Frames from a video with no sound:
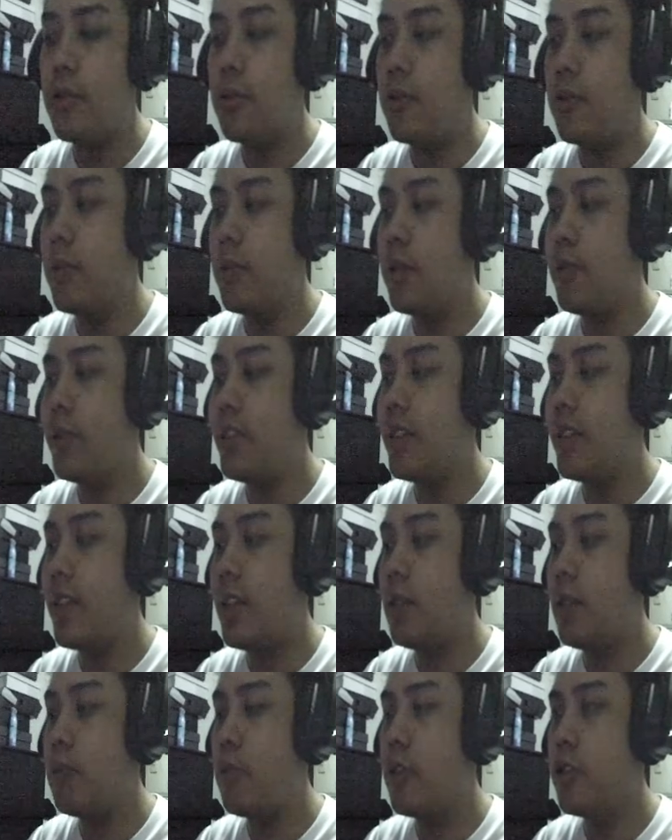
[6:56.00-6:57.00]
when we
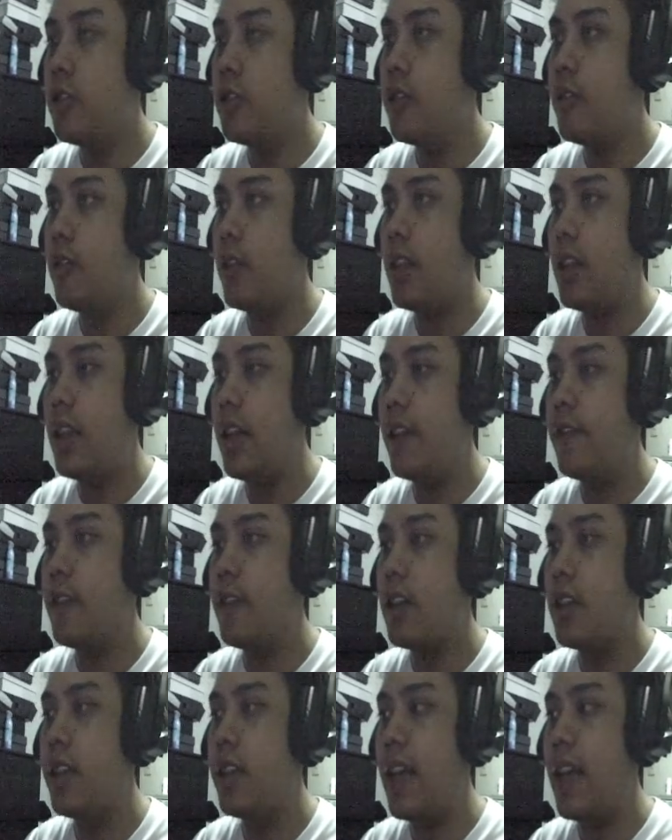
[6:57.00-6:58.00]
say modulo
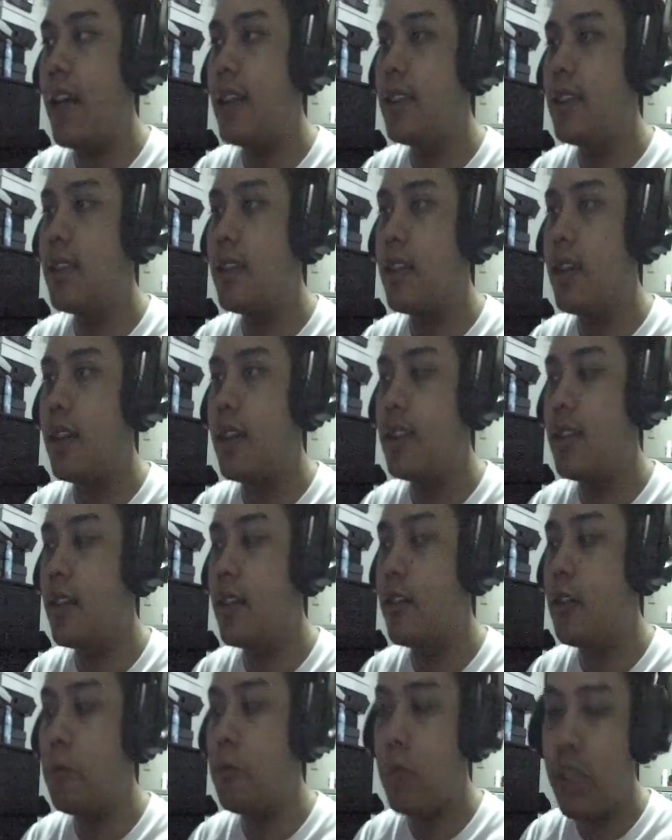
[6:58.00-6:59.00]
11, the answer is a
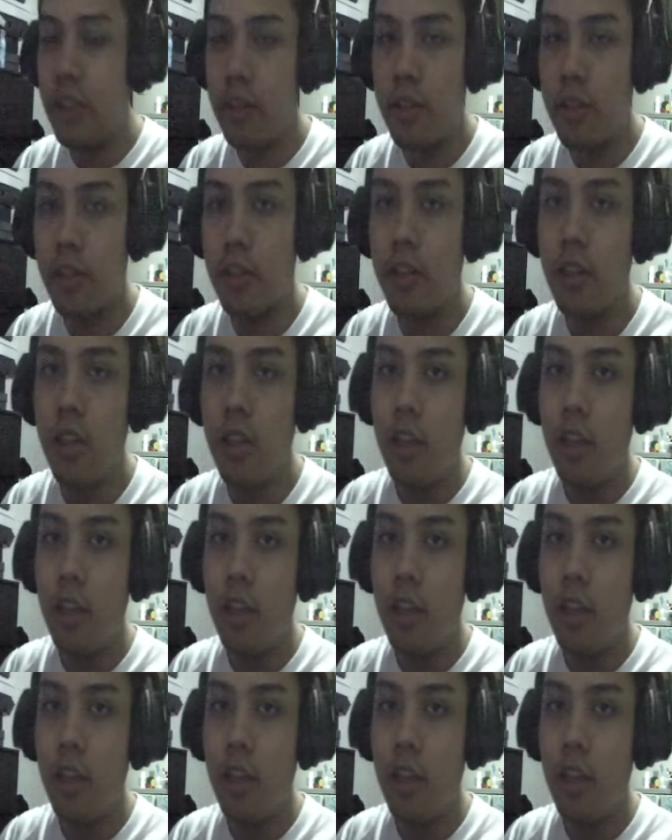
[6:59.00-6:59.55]
remainder